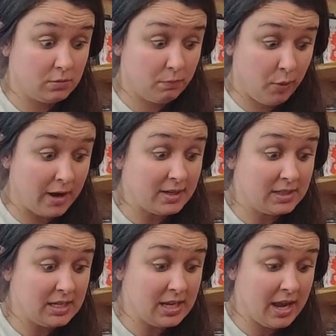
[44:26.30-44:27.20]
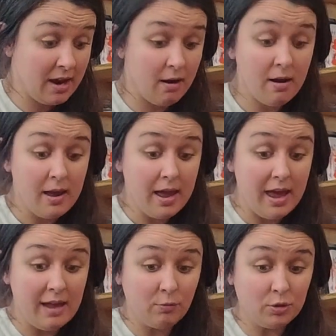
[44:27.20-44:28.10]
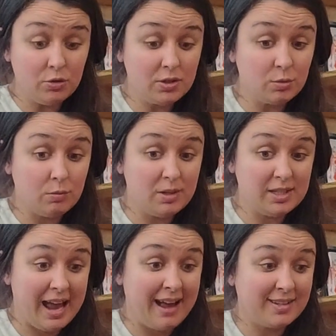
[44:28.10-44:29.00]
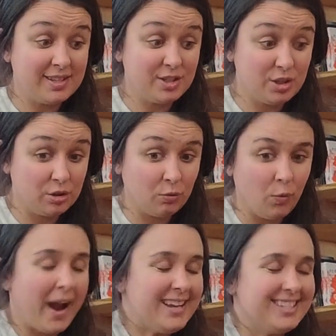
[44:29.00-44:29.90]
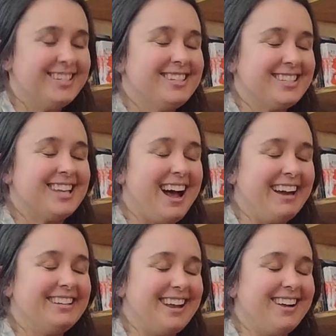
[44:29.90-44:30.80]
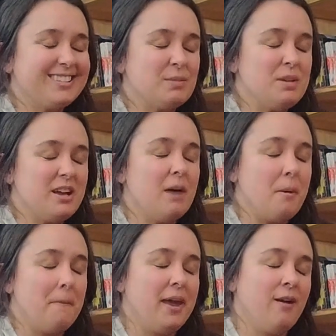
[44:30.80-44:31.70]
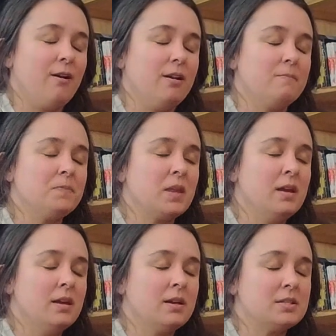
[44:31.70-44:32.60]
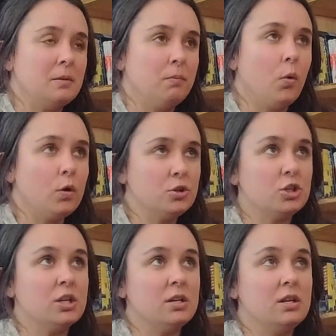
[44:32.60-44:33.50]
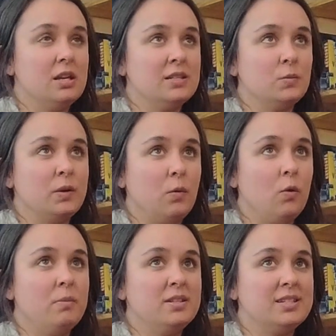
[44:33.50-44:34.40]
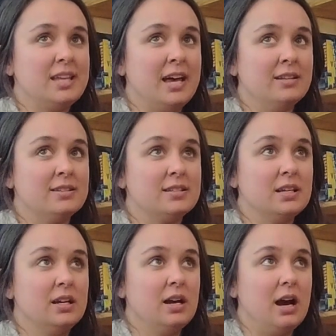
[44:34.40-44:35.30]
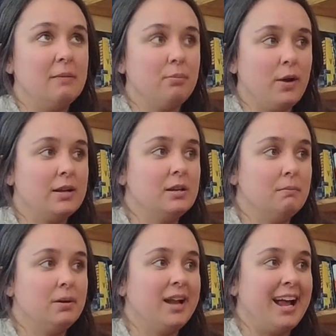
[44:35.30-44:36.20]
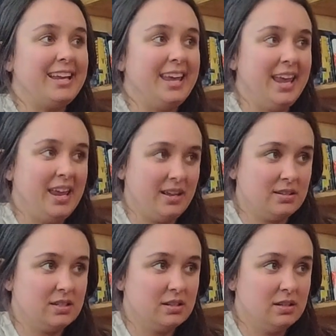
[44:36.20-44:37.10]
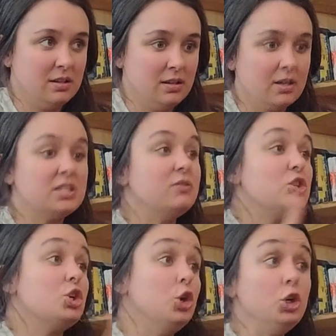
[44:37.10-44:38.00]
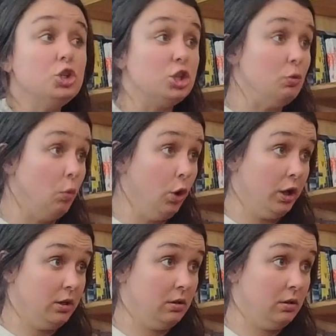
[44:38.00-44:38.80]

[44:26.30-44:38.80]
pregnancy care and reduces women's access to the right to decide not to become a parent. Because abortion is when a woman says, I'm pregnant, but I can't. Because if she could, she would.